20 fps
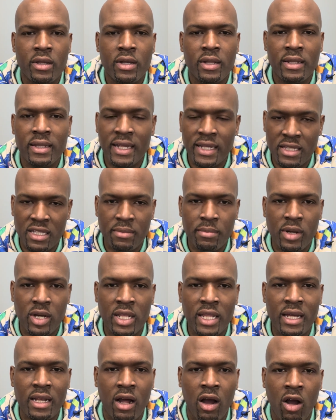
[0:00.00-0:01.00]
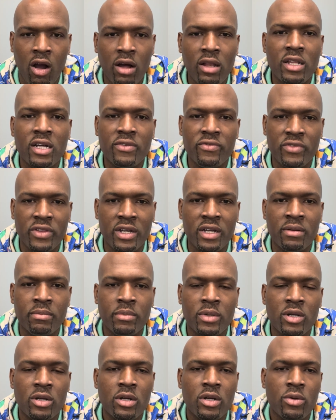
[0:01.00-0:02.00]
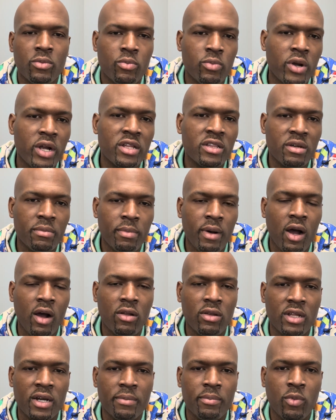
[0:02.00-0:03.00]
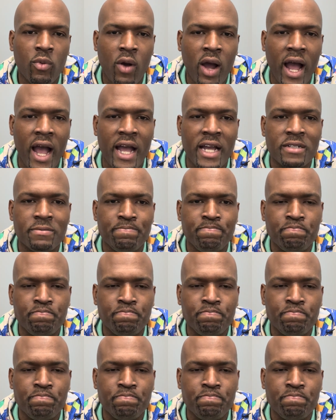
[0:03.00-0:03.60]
Let all of them bring the ball up. Why?